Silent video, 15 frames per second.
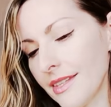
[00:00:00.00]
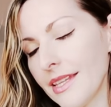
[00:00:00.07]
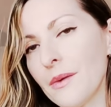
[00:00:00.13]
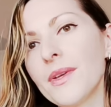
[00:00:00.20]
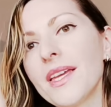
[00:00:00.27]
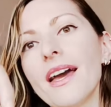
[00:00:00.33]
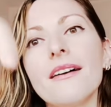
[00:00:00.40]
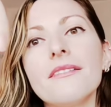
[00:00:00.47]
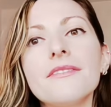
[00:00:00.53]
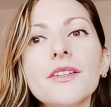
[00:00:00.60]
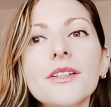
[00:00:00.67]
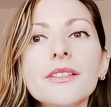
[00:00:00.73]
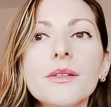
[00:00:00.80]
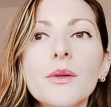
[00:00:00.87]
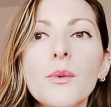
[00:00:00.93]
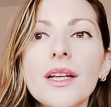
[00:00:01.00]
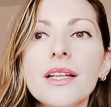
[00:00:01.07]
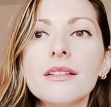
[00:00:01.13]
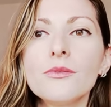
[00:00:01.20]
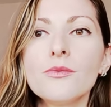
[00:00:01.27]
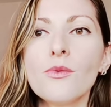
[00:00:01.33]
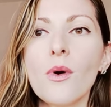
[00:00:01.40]
Then we have here the
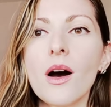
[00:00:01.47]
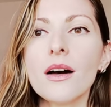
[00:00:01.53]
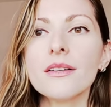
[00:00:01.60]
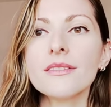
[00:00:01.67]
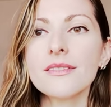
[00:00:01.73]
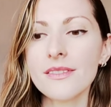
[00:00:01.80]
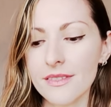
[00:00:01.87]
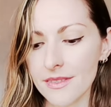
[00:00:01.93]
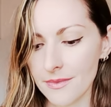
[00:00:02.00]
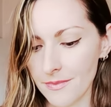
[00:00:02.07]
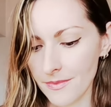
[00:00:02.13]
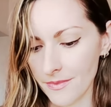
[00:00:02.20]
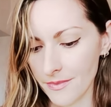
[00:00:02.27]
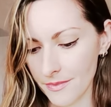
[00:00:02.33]
Queen of Wands.